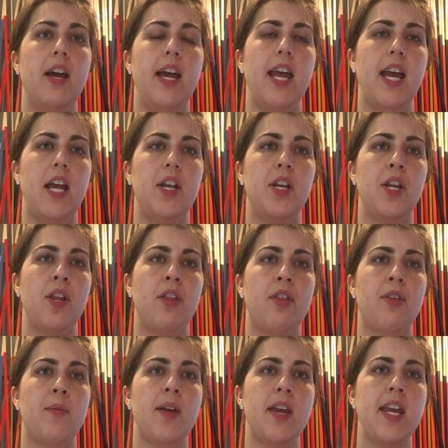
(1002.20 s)
and
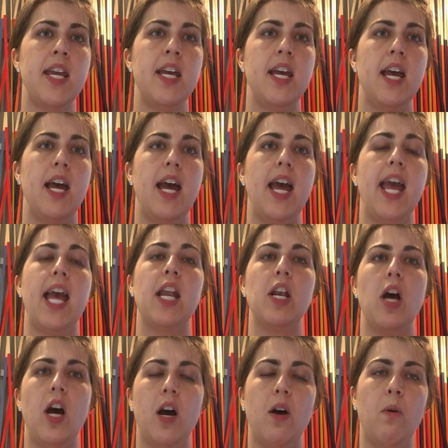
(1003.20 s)
3,
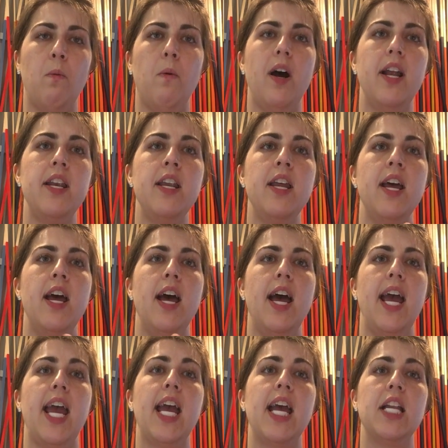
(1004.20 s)
and 1,
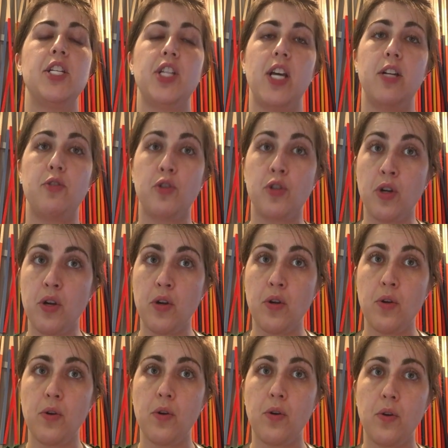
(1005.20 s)
and
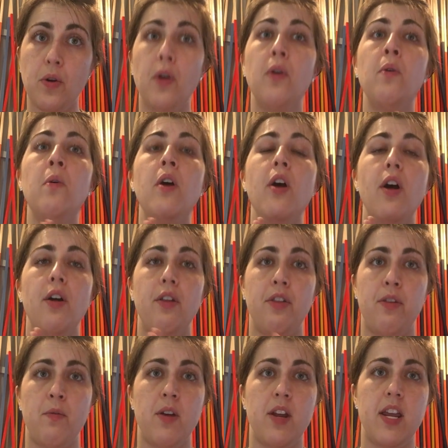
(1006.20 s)
2,
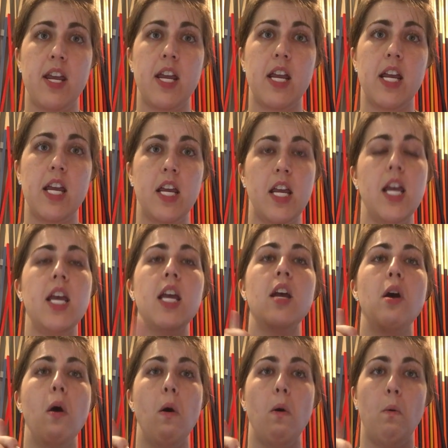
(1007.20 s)

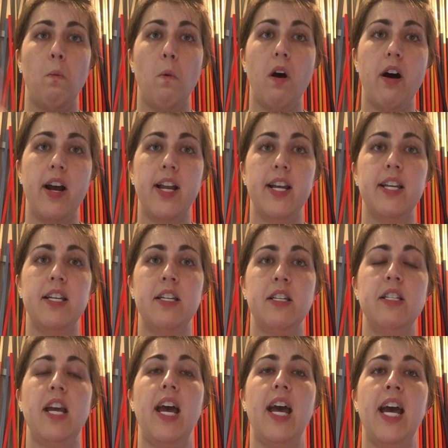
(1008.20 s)
3,
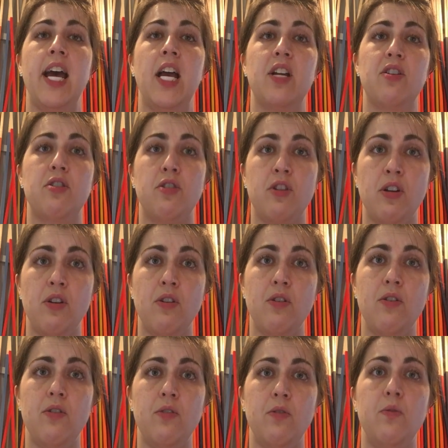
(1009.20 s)
1 dash
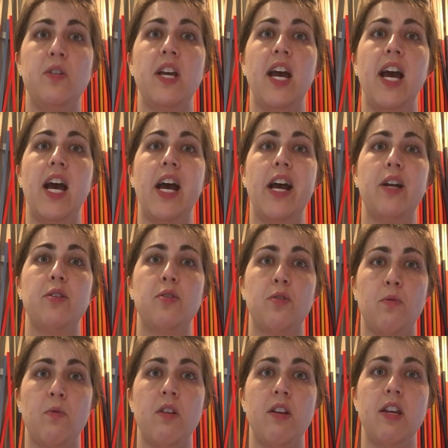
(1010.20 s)
2
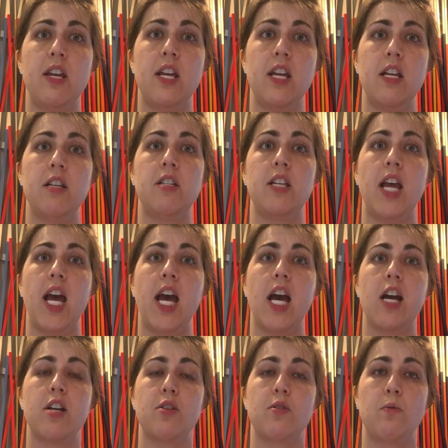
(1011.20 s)
dash 3
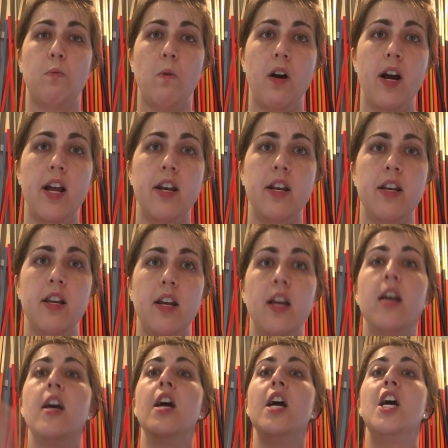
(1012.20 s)
dash 1,
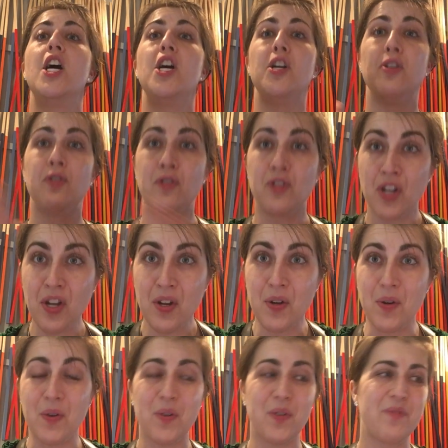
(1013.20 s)

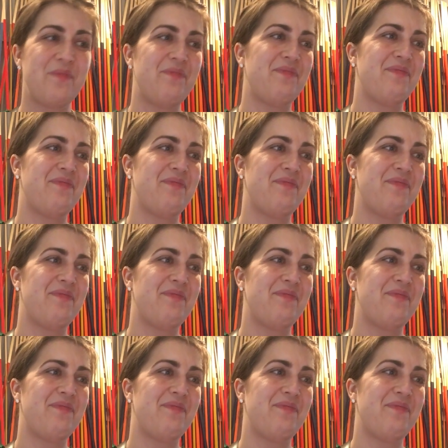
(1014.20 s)
2.